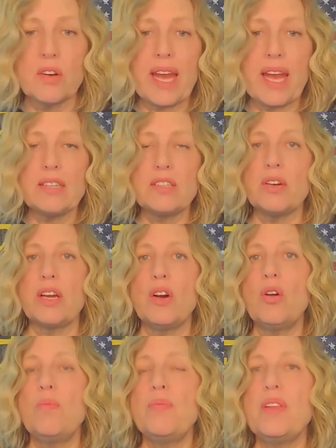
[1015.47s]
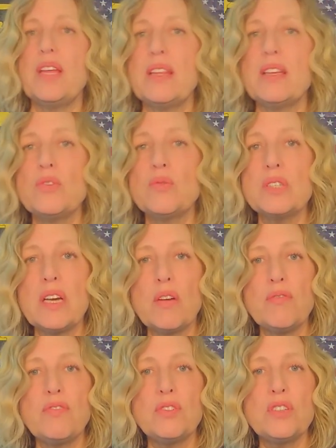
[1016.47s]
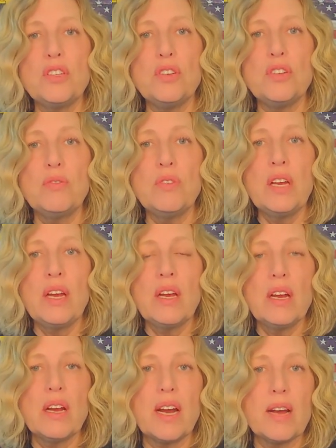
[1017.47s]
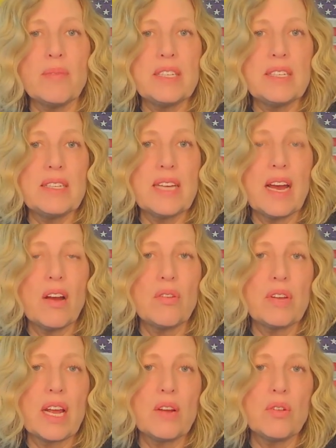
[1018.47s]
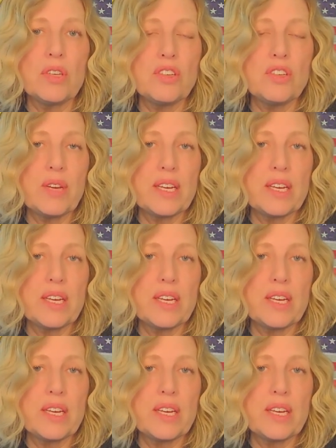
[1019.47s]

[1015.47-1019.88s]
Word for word: Okay. So I hope that this was helpful to you. Um, this is how not only do you